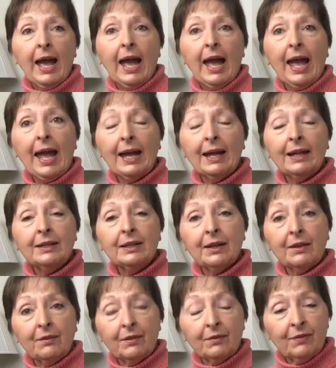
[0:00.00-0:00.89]
And
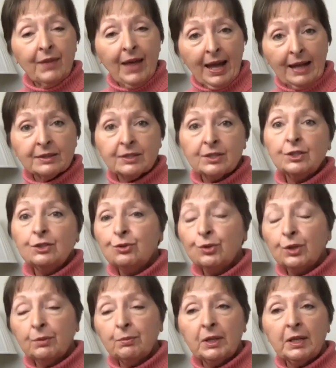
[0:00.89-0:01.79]
that's
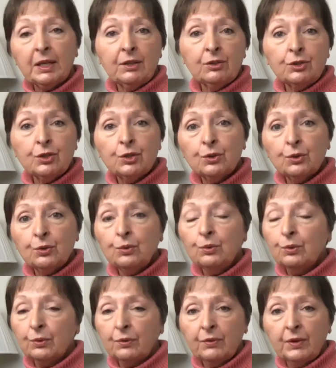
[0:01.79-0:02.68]
contributing
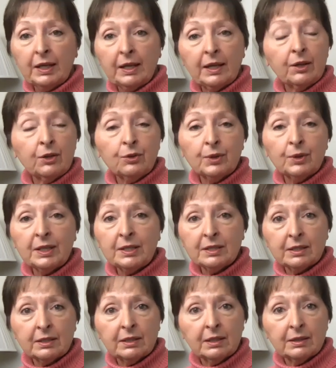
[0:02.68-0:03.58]
to the
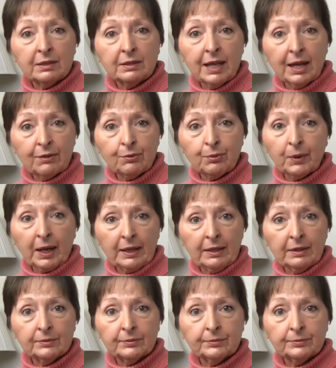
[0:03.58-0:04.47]
increased death
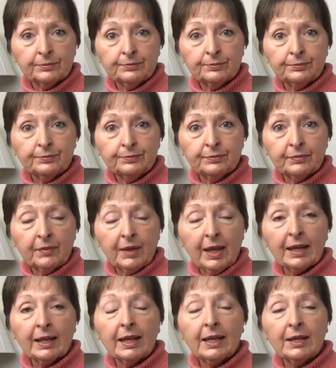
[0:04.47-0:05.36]
rate
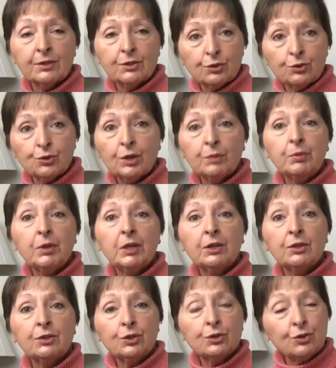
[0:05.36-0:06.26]
that is
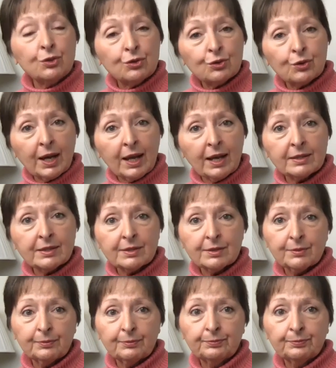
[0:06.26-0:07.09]
attributed to stress.